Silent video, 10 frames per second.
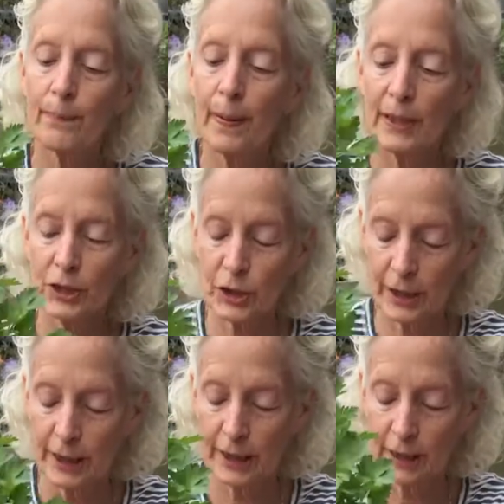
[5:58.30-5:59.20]
bunch
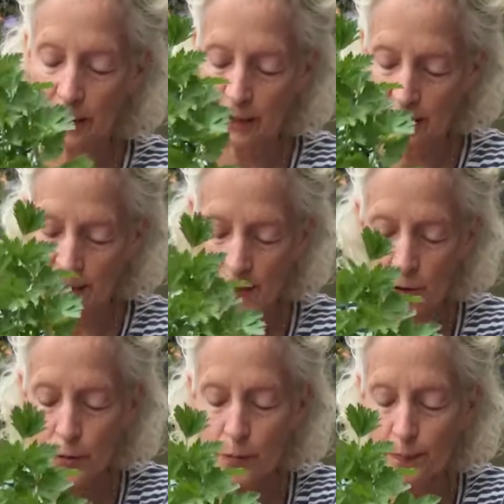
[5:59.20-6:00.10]
here,
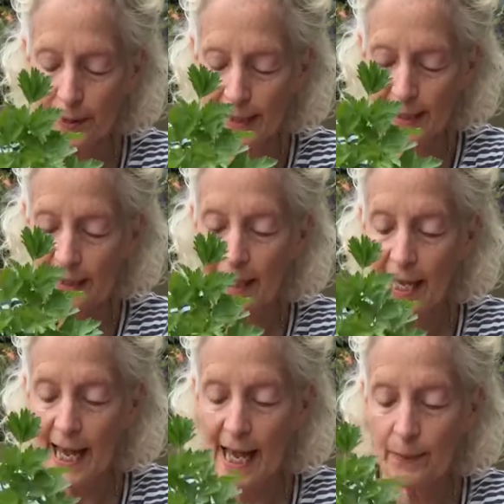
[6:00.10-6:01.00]
whole plant,
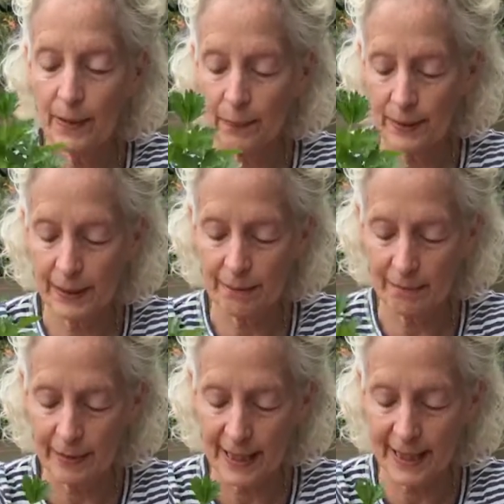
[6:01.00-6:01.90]
and we put it
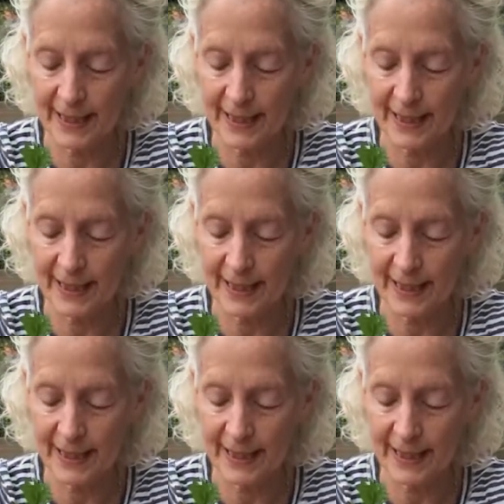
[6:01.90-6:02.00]
right